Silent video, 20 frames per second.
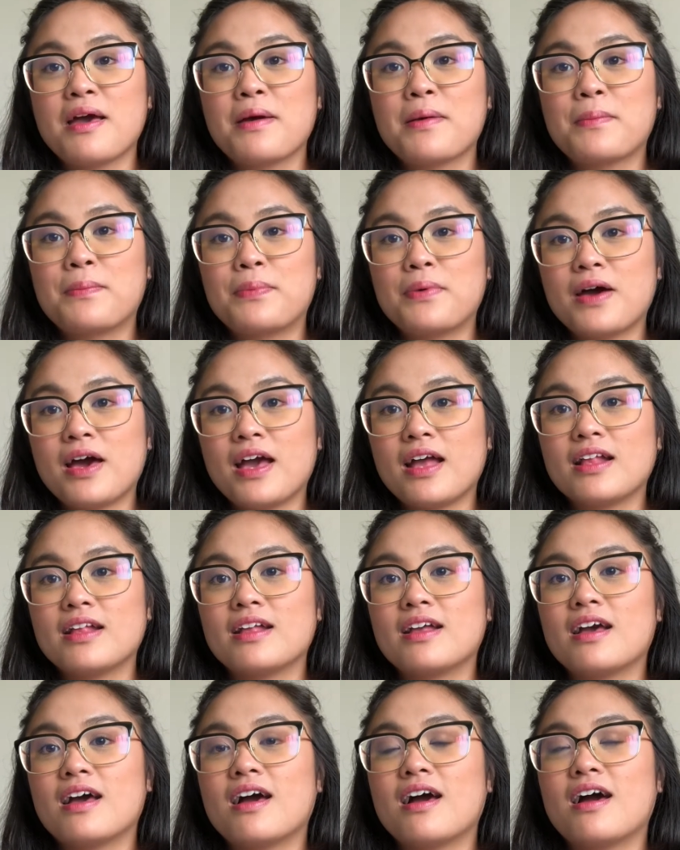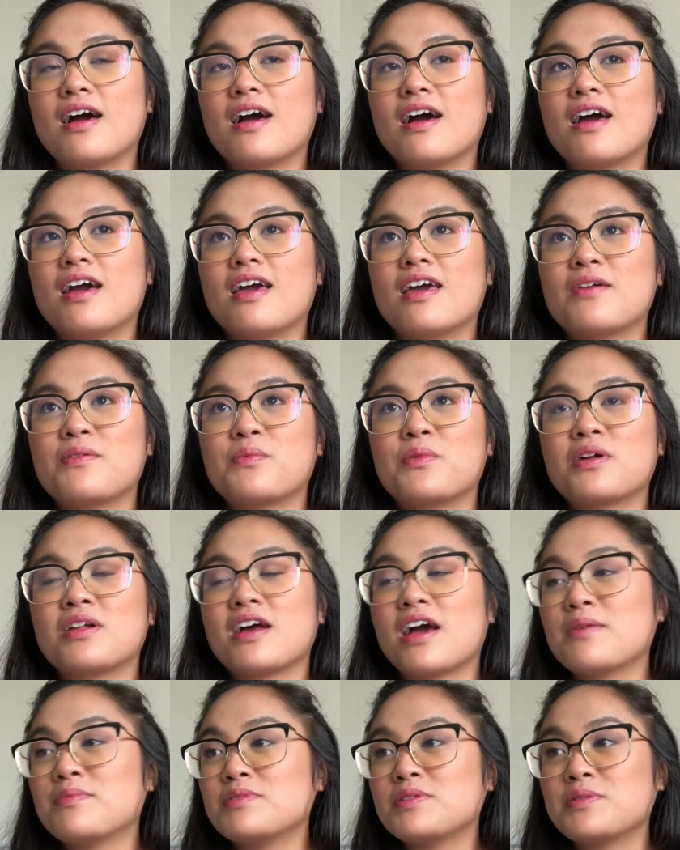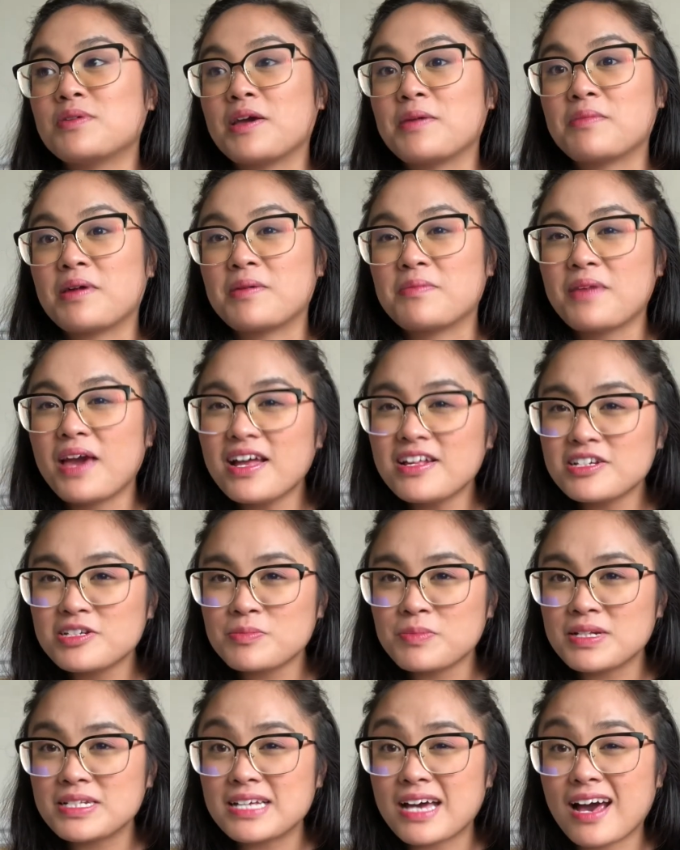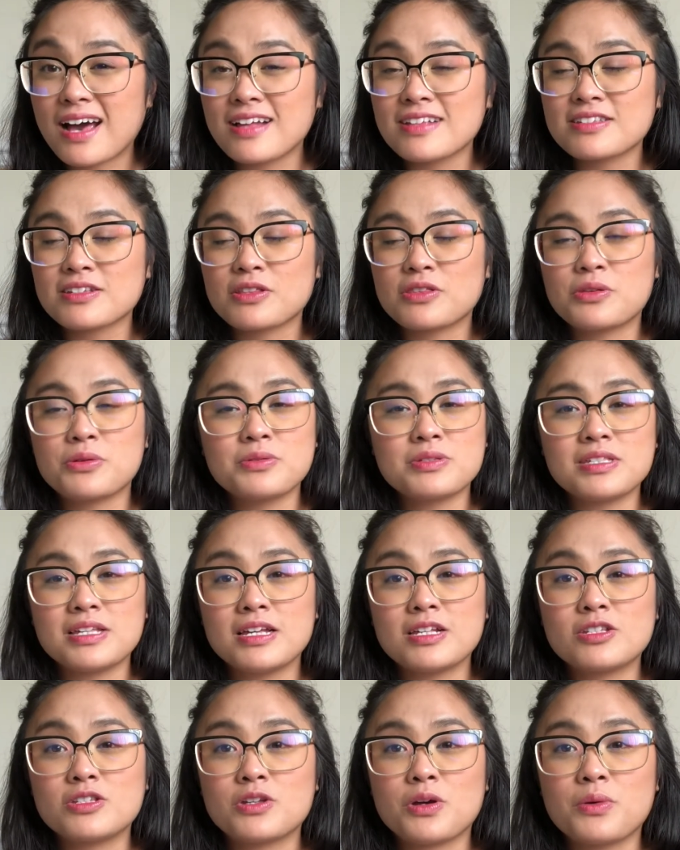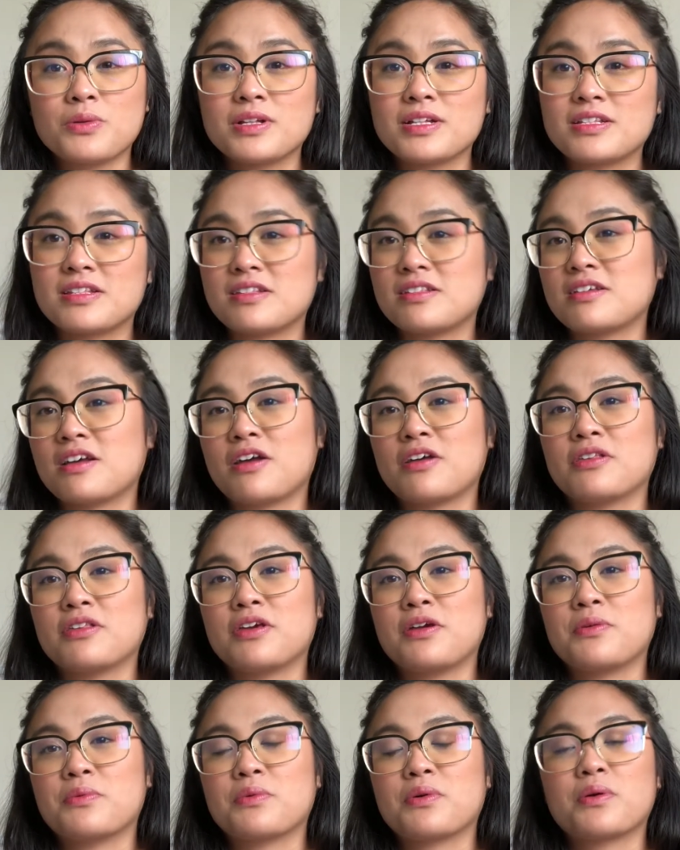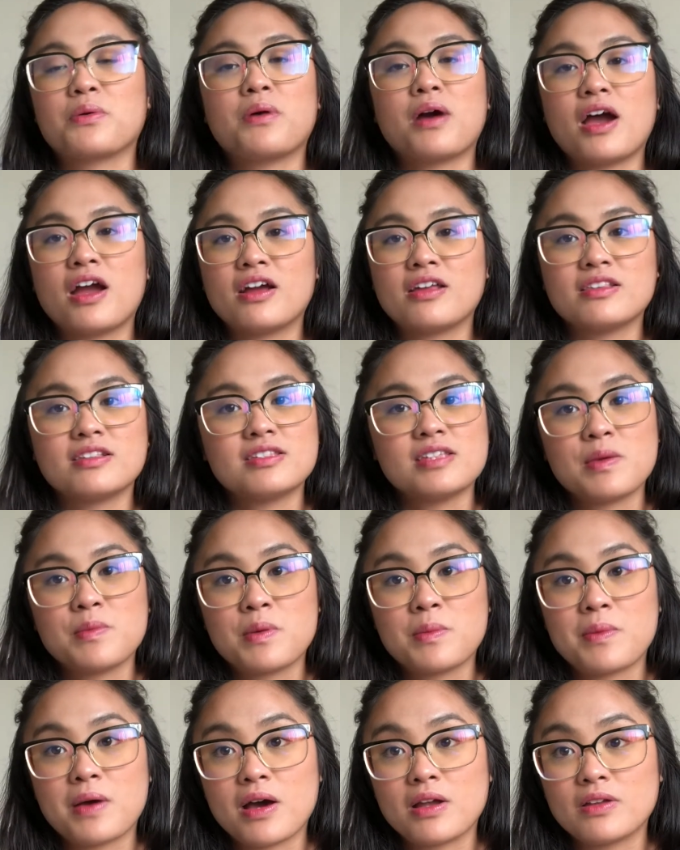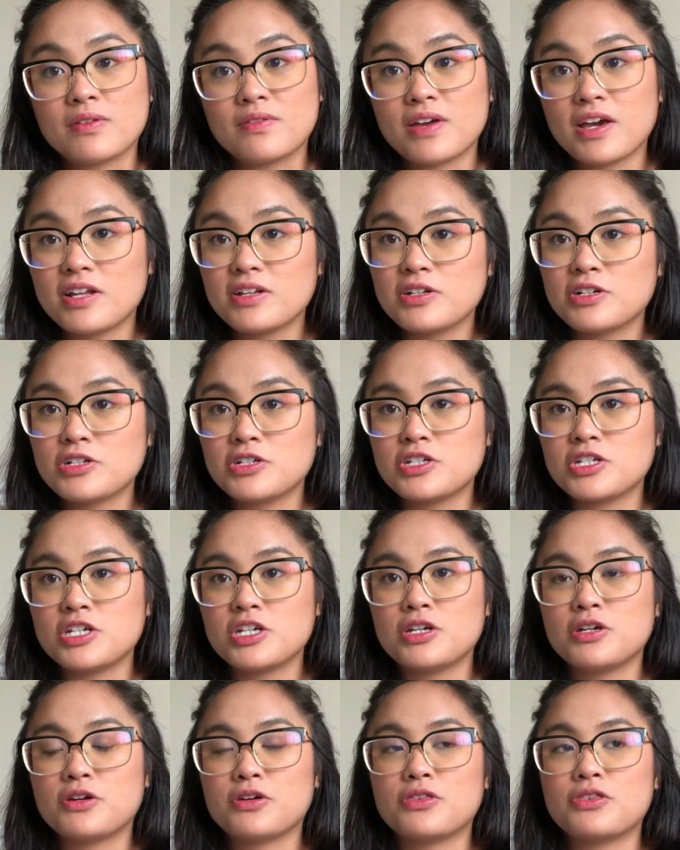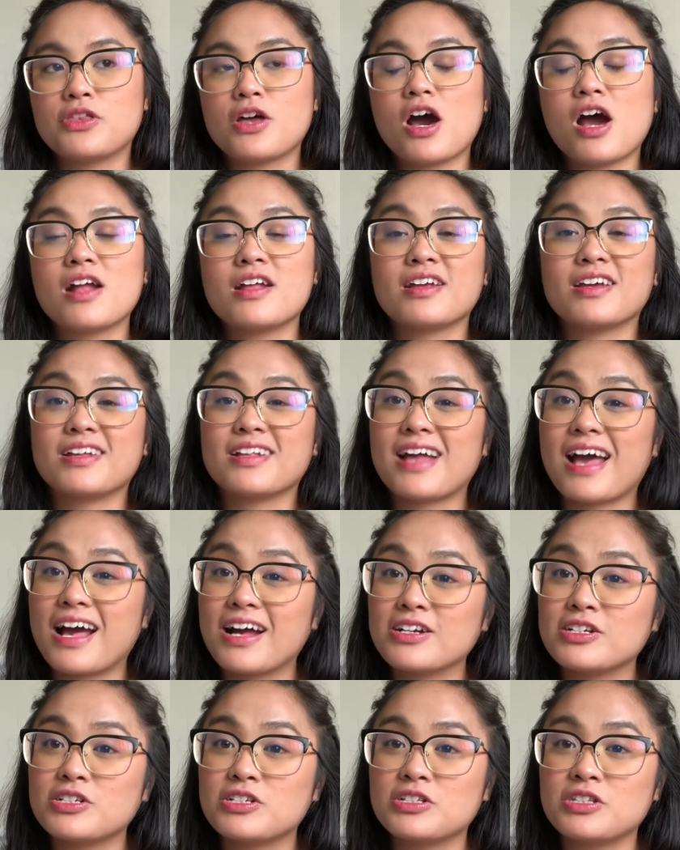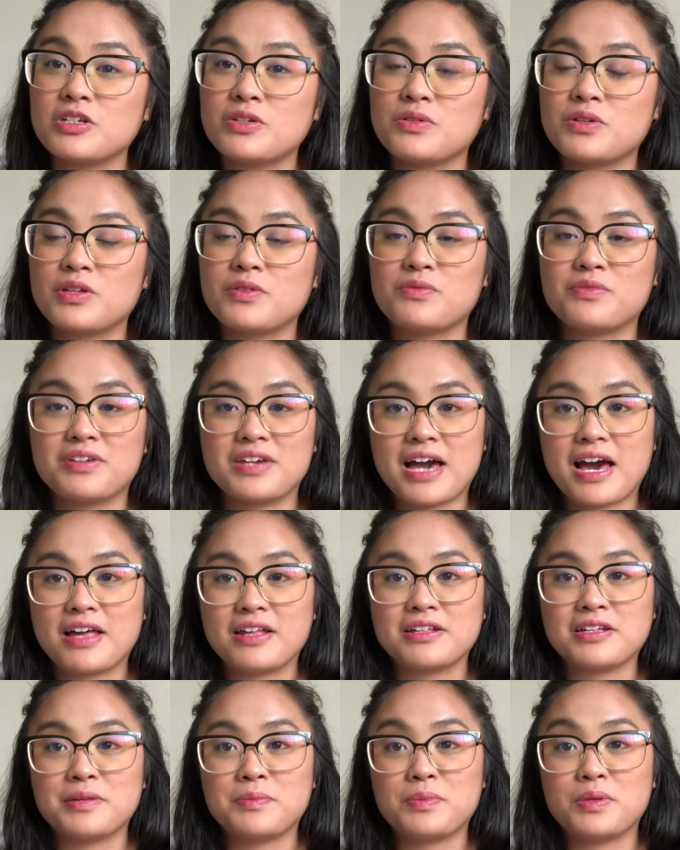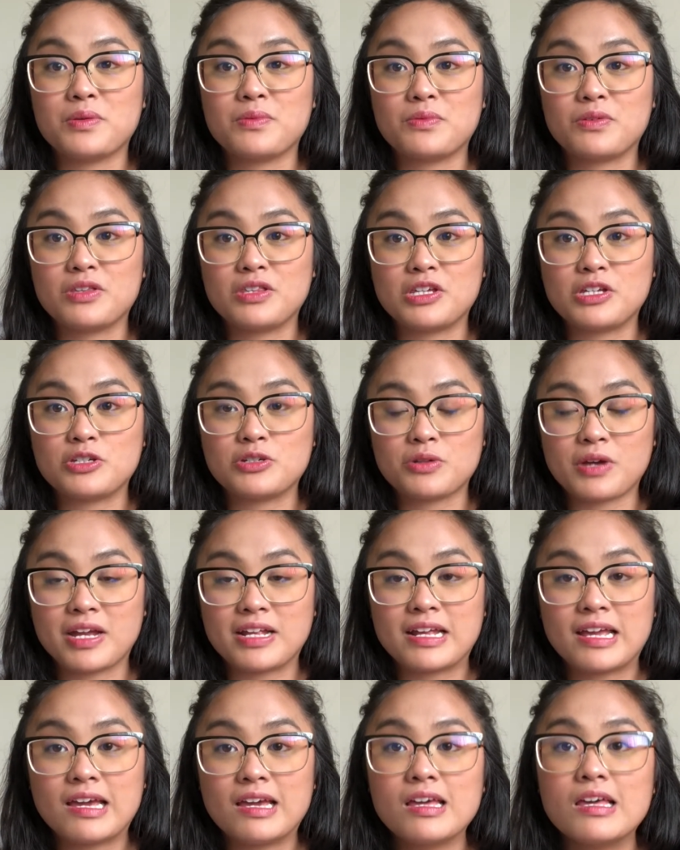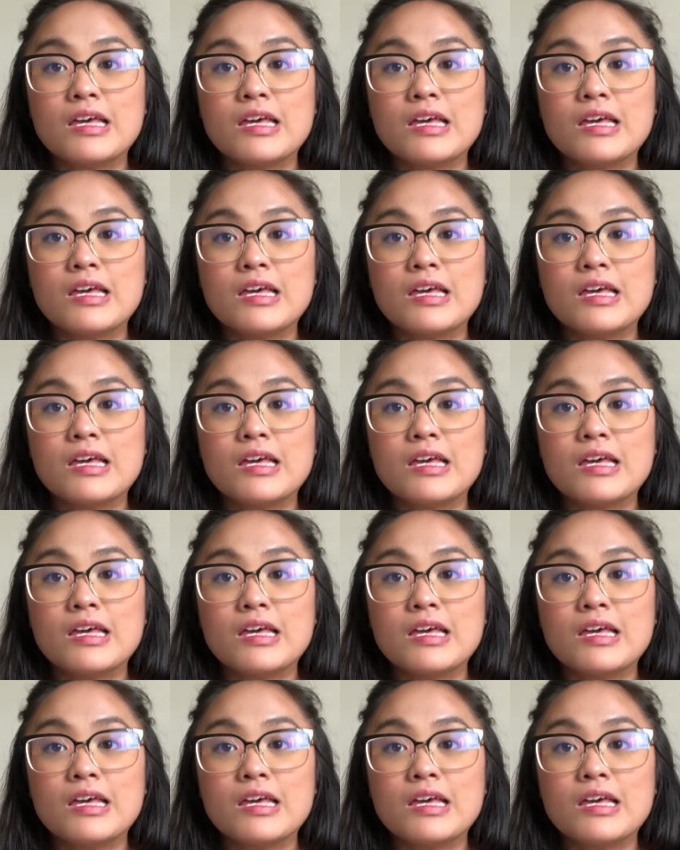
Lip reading: But when I'm doing my management task, those things don't necessarily require the same amount of energy or thought. It can actually, in reality, be really draining.